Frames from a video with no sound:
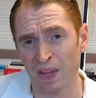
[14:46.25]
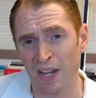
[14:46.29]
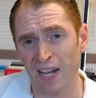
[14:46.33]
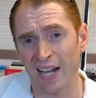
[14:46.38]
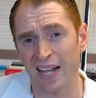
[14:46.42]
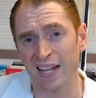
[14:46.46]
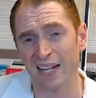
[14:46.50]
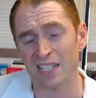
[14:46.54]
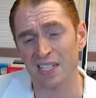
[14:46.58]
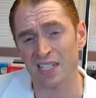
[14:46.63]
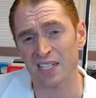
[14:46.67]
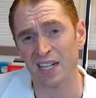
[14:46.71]

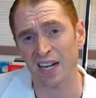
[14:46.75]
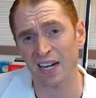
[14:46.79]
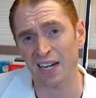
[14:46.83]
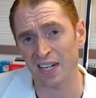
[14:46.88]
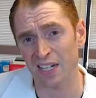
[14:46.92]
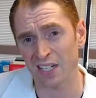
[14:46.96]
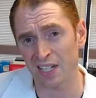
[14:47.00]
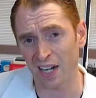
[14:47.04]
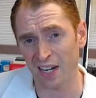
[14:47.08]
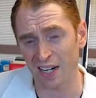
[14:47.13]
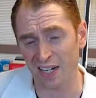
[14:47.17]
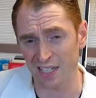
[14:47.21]
In a study
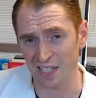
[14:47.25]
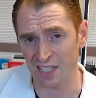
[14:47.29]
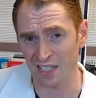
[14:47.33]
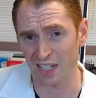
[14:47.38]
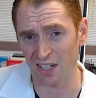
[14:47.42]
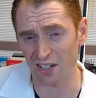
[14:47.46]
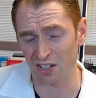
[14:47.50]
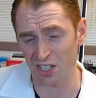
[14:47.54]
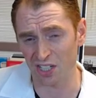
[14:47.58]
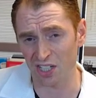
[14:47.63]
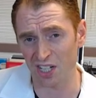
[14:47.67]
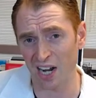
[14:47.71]
done at
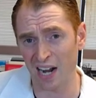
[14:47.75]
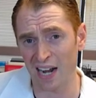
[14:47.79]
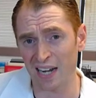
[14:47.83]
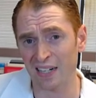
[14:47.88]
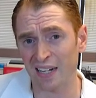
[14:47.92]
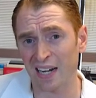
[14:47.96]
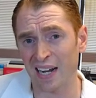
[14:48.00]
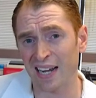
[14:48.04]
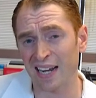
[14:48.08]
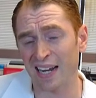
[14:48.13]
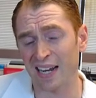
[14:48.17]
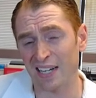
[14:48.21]
Cedar
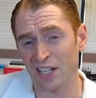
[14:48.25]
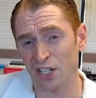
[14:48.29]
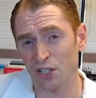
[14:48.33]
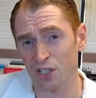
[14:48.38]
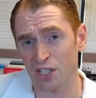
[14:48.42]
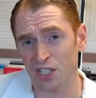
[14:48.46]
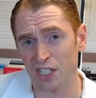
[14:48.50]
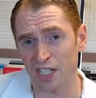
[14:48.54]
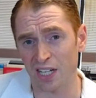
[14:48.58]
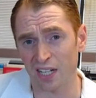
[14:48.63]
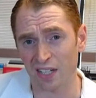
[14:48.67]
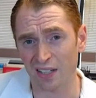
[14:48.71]
Sinai and
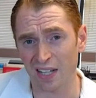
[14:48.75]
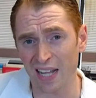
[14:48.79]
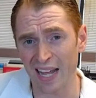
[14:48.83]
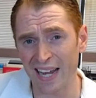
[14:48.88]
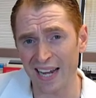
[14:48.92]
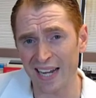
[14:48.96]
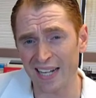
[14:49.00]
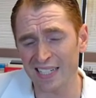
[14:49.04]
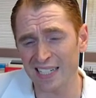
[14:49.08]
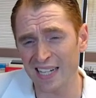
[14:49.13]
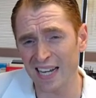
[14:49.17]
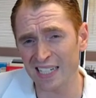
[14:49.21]
UCLA,
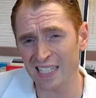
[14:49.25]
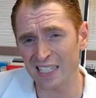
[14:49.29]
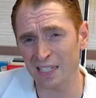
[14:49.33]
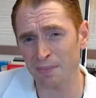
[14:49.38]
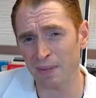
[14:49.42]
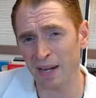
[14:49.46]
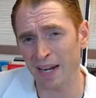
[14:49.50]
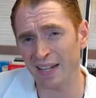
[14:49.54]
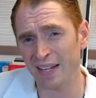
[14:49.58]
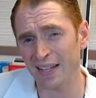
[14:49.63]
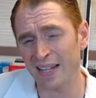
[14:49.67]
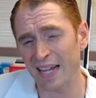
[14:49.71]
it's
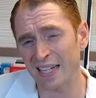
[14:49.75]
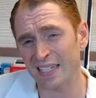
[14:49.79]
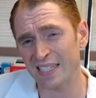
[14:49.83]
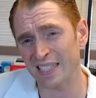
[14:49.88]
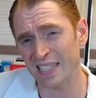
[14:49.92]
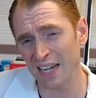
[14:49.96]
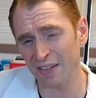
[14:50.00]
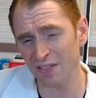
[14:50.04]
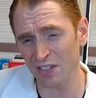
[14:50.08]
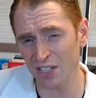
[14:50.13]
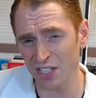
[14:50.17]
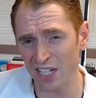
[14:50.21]
estimated that
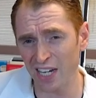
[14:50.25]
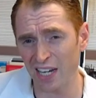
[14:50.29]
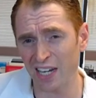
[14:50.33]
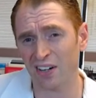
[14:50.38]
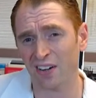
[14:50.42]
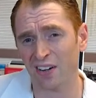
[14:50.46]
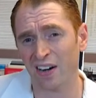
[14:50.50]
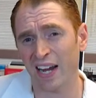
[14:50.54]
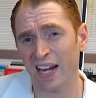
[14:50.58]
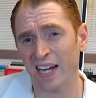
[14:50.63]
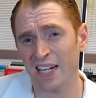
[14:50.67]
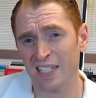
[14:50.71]
17
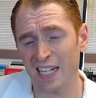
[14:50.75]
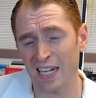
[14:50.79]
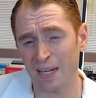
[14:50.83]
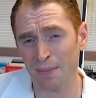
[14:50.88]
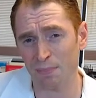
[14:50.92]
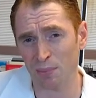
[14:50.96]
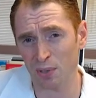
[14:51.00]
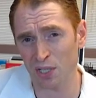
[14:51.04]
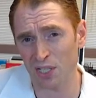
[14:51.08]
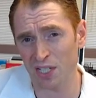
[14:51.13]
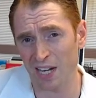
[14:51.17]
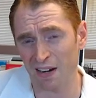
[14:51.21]
or 18
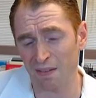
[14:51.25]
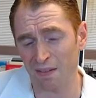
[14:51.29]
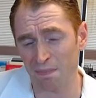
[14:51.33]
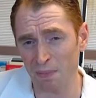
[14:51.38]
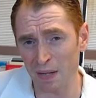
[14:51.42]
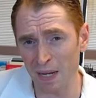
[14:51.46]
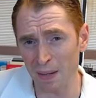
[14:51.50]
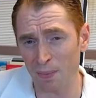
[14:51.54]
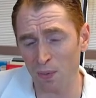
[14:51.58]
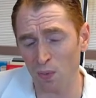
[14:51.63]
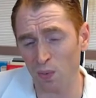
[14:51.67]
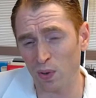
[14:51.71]
percent of
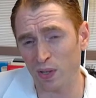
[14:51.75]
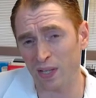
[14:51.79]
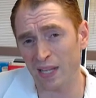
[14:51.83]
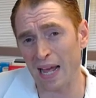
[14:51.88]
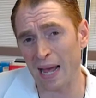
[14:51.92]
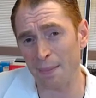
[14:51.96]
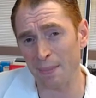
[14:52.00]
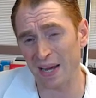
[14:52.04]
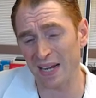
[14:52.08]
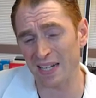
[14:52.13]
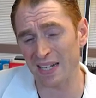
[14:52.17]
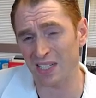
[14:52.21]
people with
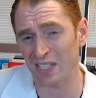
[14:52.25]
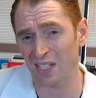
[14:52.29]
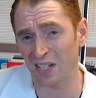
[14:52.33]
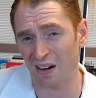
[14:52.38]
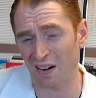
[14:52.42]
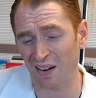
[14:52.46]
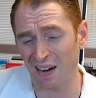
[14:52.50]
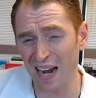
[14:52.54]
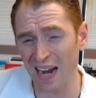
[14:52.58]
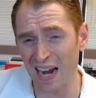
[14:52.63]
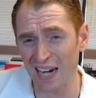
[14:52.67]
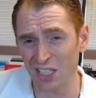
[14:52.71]
MS
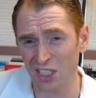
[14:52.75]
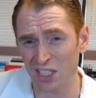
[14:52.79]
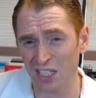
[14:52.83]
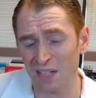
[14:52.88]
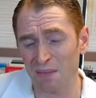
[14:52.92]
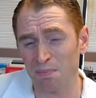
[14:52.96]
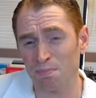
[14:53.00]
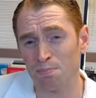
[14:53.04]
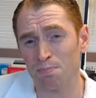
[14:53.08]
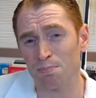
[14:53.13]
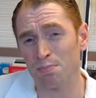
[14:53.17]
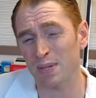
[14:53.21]
are actually
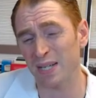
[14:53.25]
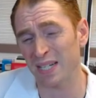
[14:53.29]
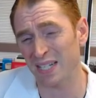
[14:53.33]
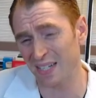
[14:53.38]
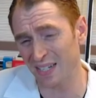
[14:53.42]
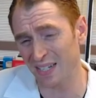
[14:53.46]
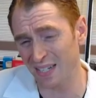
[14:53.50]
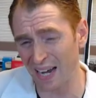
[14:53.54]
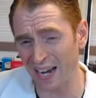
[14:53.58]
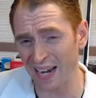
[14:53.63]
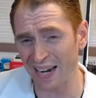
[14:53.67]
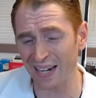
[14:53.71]

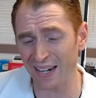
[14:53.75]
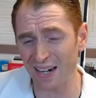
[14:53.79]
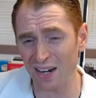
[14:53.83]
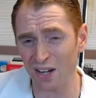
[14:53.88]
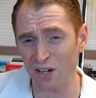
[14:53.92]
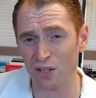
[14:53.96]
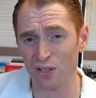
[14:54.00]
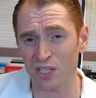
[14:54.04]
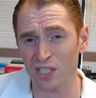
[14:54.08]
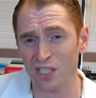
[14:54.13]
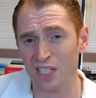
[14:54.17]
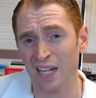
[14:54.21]

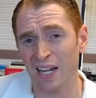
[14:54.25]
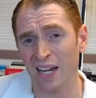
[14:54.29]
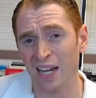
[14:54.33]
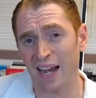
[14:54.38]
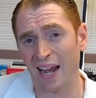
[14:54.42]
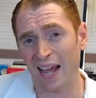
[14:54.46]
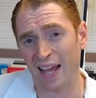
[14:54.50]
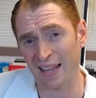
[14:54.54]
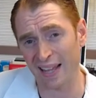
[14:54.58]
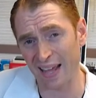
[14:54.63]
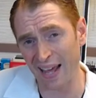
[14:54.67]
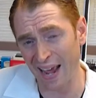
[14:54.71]
misdiagnosed
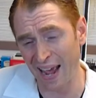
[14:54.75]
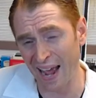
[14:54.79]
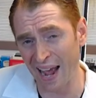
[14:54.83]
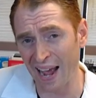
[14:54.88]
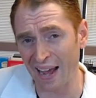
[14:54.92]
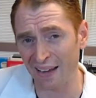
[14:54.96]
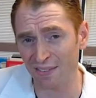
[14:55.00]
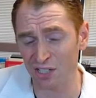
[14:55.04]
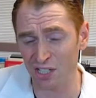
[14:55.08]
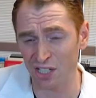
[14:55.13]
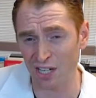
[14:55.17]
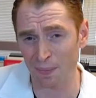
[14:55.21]
and they
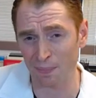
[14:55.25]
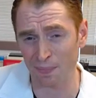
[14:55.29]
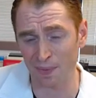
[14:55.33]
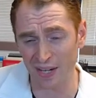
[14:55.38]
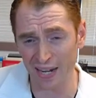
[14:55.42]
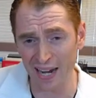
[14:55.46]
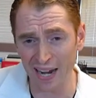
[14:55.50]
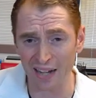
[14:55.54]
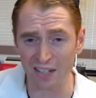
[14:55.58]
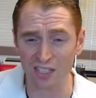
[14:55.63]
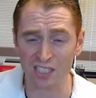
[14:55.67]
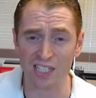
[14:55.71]
have
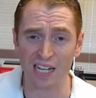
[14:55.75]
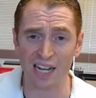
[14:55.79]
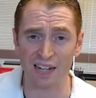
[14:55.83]
something else.